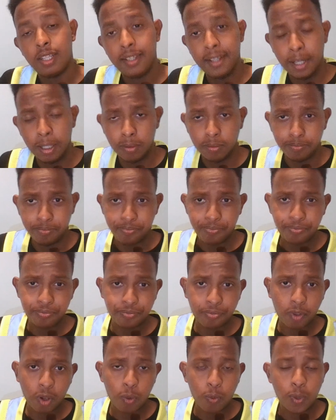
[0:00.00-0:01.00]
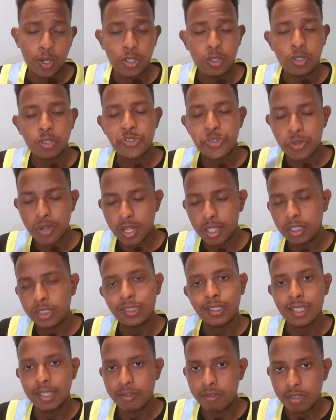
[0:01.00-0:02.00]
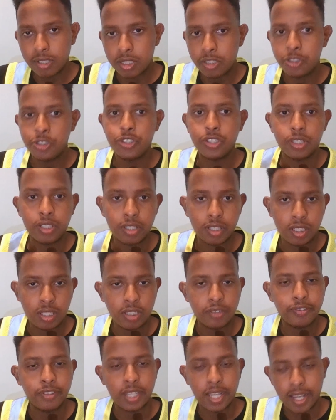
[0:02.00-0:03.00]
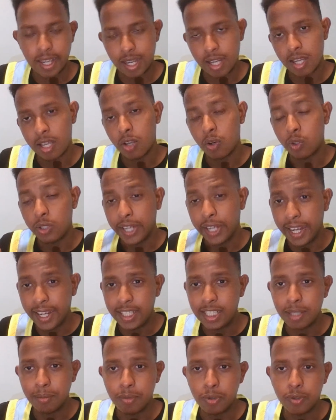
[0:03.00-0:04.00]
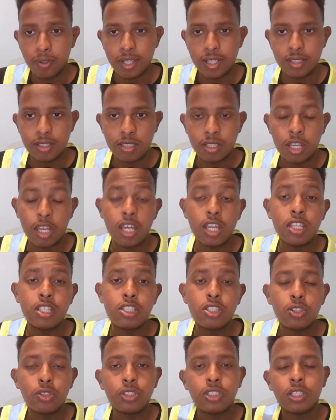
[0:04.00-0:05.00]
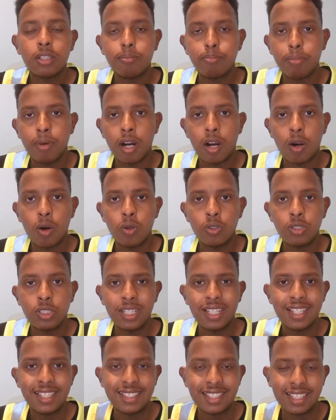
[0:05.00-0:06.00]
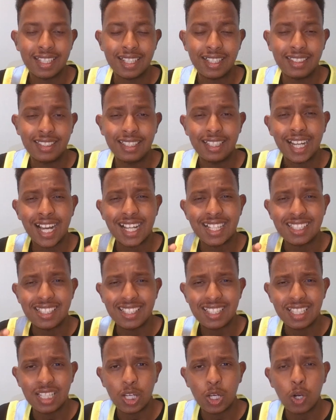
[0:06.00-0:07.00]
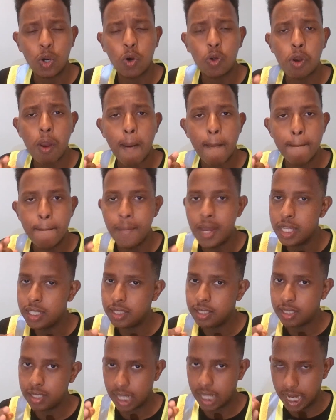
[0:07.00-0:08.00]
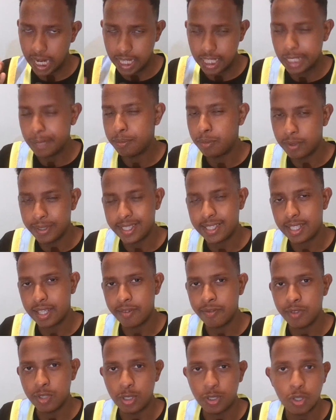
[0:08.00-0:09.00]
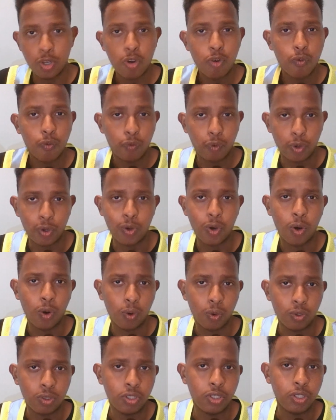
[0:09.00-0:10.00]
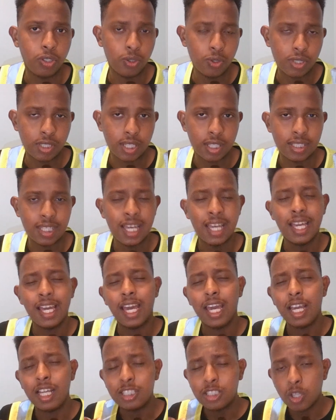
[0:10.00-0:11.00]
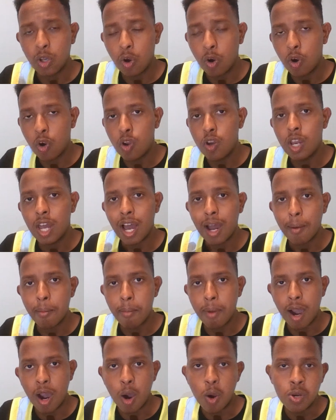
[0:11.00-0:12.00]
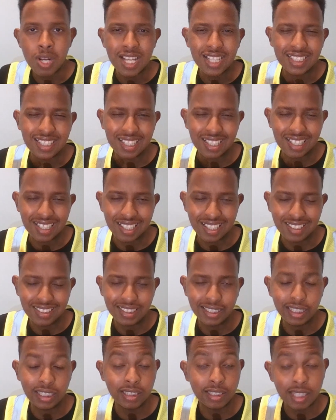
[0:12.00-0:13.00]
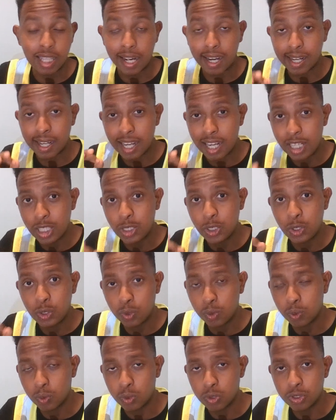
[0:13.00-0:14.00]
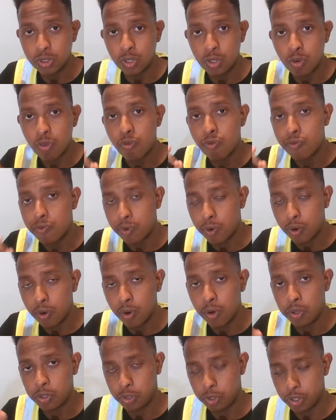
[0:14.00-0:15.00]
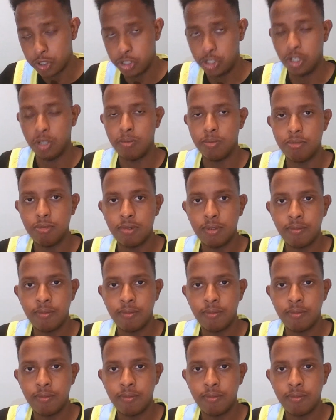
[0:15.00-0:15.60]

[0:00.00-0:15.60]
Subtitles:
Now, when you're trying to leverage generative AI on AWS, it's not about selecting a single best AWS service for your own use case. It's all about selecting the right tools for your job.